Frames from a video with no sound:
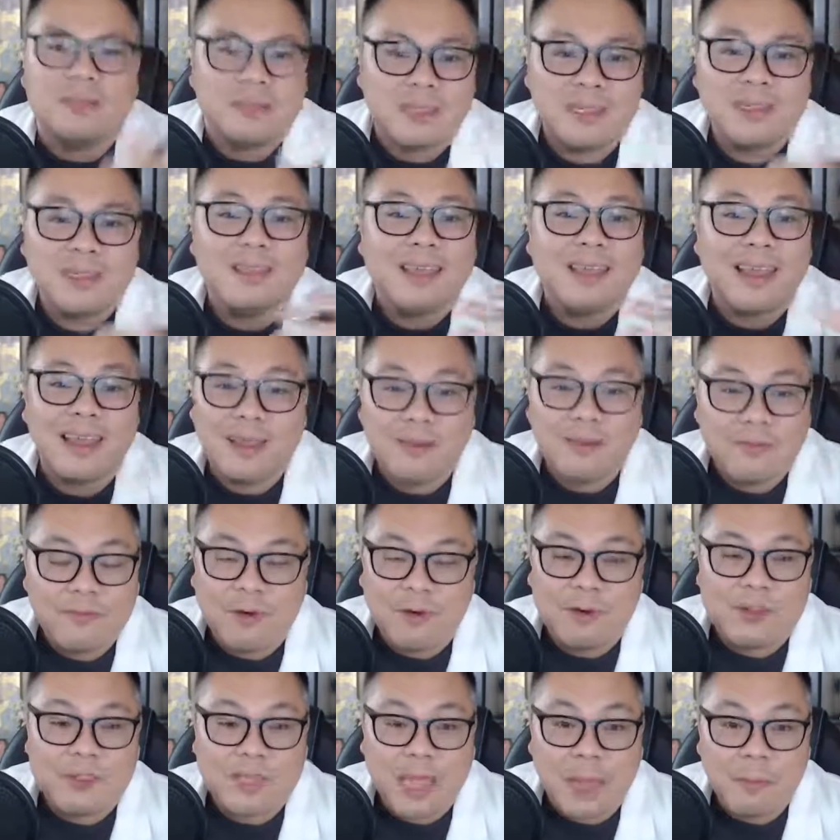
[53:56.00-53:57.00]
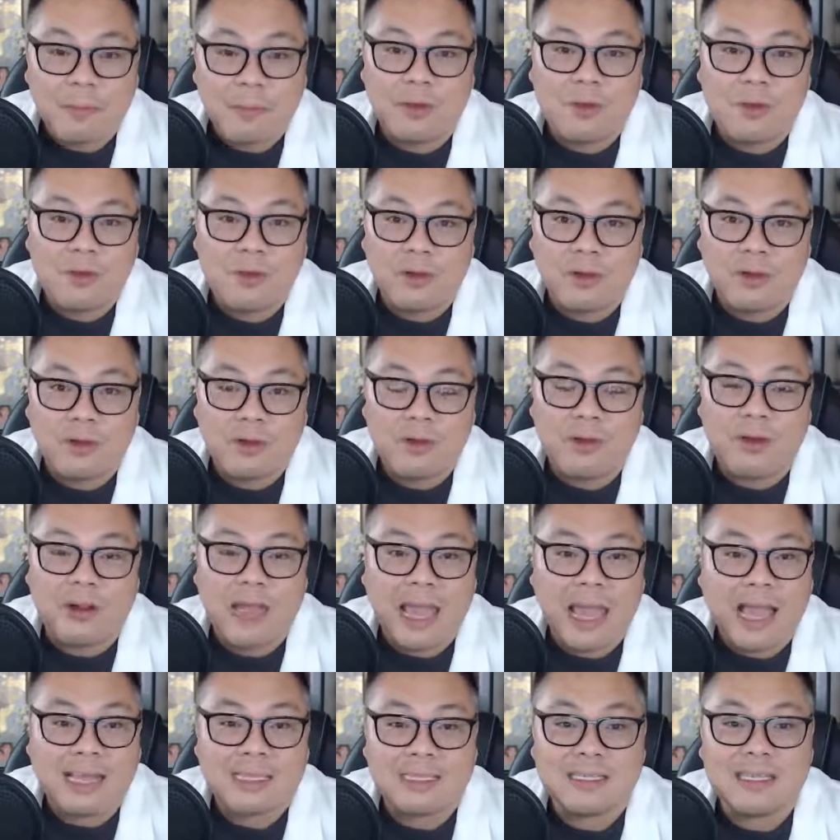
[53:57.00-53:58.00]
just like, for example, you're
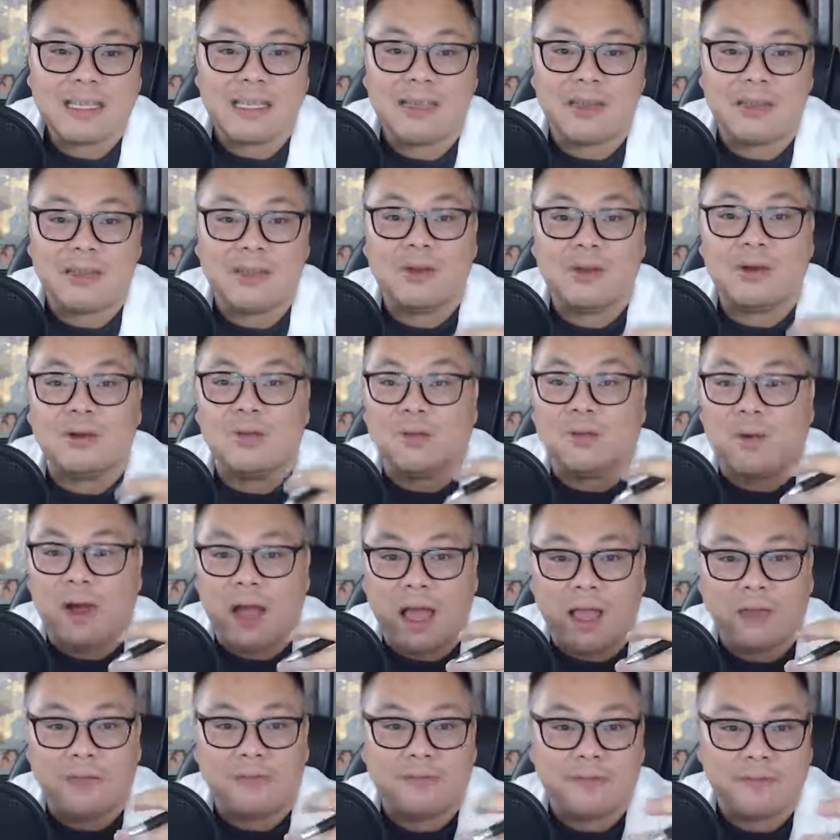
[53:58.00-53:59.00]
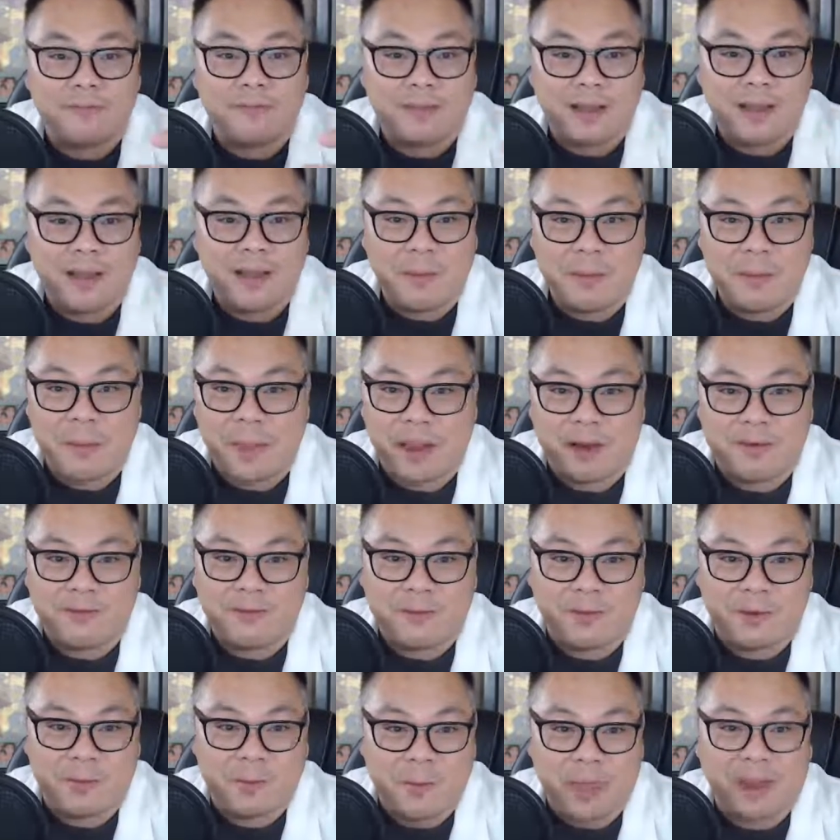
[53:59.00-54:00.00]
asking your wife
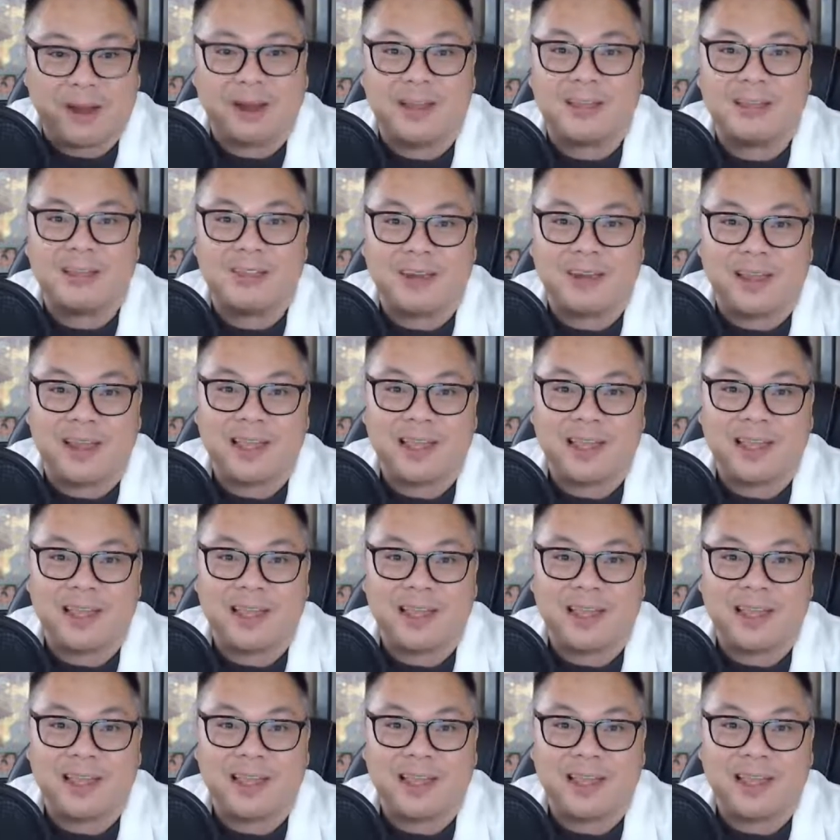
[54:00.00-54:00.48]
for marriage,